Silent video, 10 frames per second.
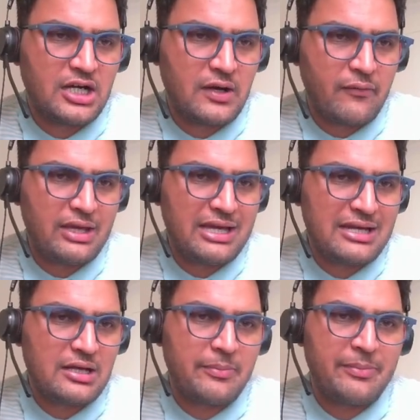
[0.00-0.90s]
We
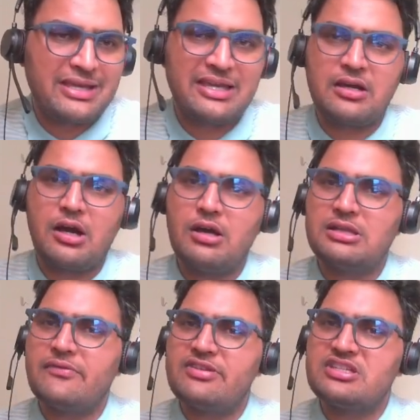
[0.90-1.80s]
are making all
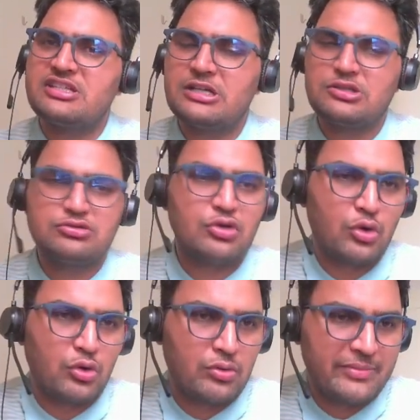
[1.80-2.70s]
the visited to
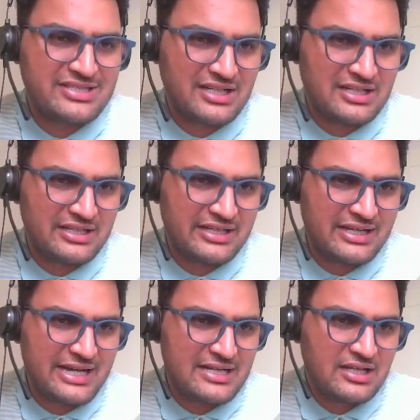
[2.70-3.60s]
O basically here,
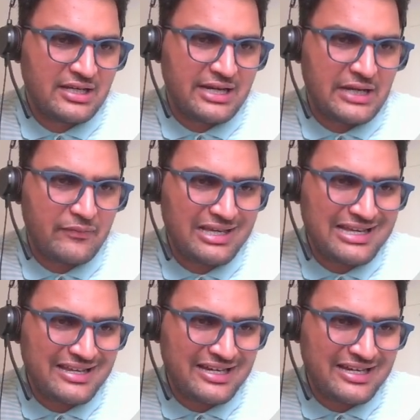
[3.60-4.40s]
right? And we are here